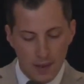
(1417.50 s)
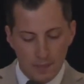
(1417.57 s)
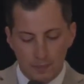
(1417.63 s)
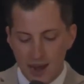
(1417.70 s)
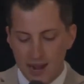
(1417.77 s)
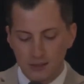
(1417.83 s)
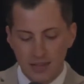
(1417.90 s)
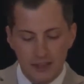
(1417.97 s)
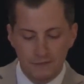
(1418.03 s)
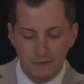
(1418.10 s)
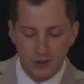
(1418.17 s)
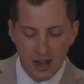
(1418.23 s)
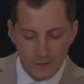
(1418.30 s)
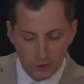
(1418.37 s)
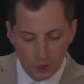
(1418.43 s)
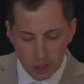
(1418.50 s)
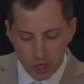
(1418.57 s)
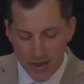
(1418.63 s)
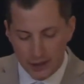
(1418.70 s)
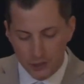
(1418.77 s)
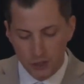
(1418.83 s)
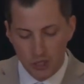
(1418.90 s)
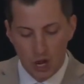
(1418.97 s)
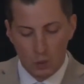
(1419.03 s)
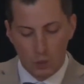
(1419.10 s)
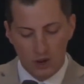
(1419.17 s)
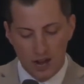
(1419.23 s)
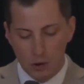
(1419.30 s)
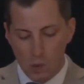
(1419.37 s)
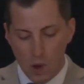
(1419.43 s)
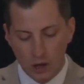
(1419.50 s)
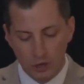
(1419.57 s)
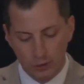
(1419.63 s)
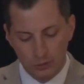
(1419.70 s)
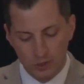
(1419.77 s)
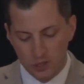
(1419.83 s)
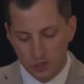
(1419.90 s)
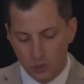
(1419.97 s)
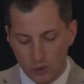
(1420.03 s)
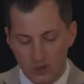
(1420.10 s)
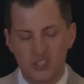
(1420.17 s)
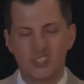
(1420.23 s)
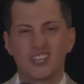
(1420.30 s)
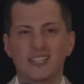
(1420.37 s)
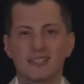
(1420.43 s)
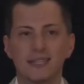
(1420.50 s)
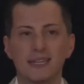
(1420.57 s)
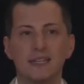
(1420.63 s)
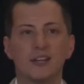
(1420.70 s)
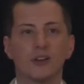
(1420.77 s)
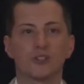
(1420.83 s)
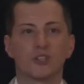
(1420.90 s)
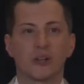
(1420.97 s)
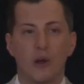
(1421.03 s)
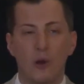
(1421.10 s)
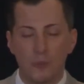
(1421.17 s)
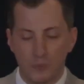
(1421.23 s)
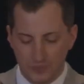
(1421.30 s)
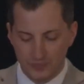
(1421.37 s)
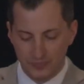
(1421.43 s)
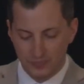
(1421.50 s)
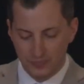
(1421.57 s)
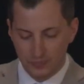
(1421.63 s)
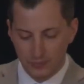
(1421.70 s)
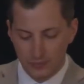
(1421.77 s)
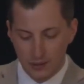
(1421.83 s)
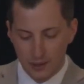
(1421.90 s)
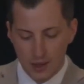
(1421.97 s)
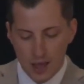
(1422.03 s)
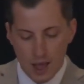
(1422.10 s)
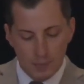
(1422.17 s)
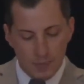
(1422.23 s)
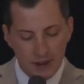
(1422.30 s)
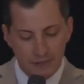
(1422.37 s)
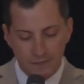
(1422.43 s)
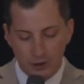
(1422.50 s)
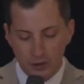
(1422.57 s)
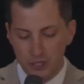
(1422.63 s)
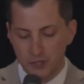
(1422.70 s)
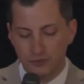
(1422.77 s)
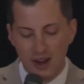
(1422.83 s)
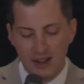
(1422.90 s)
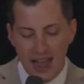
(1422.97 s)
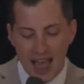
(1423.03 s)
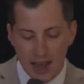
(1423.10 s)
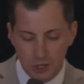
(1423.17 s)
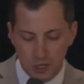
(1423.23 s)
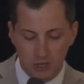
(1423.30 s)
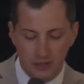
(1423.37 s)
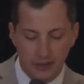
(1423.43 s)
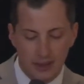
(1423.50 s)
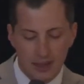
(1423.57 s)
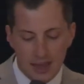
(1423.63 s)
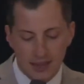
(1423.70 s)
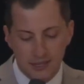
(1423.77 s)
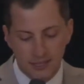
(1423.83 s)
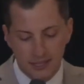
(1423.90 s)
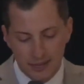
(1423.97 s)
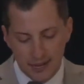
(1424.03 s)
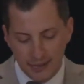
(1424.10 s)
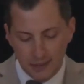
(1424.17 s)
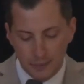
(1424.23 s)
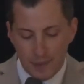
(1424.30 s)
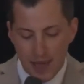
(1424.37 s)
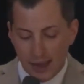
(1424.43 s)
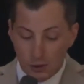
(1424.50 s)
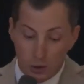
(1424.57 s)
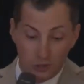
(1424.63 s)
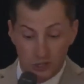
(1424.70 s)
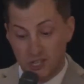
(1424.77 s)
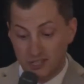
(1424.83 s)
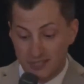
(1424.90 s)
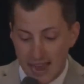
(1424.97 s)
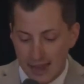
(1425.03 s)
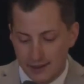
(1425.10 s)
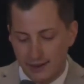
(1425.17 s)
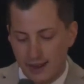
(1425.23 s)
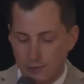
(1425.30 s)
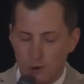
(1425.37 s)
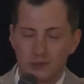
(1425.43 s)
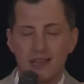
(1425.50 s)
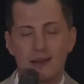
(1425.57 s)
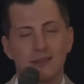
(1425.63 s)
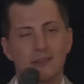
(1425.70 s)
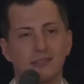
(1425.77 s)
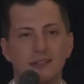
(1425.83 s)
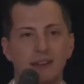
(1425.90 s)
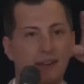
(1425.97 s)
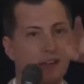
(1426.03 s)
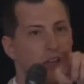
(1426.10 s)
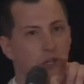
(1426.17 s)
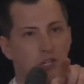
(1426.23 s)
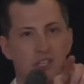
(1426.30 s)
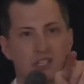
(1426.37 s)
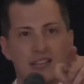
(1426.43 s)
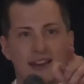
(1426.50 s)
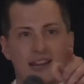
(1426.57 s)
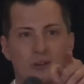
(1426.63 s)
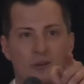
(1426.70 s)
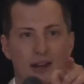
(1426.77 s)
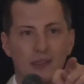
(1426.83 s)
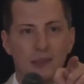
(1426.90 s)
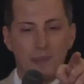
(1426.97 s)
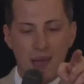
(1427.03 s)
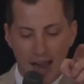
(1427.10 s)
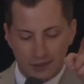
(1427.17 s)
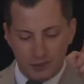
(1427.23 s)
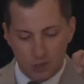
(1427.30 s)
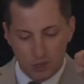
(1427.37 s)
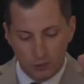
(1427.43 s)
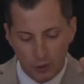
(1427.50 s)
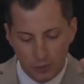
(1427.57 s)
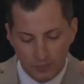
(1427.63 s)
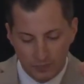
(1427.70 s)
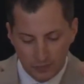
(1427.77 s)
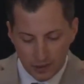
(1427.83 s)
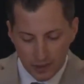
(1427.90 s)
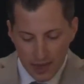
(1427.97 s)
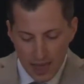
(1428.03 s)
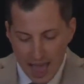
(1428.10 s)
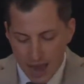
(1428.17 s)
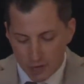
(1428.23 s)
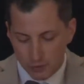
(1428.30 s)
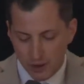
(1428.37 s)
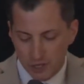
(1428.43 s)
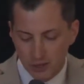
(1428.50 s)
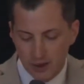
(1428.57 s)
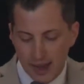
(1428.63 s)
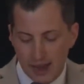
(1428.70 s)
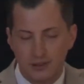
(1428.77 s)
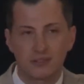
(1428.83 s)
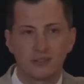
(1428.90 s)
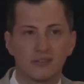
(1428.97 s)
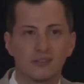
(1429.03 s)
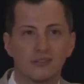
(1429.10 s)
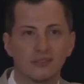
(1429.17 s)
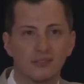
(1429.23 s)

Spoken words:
My life forever changed when I walked through these doors 16 years ago. My first friend, Ashley, is sitting in the back. Oh, she's standing. I wrote it down as sitting. She's standing right in the back of this room. Ash, raise your hand.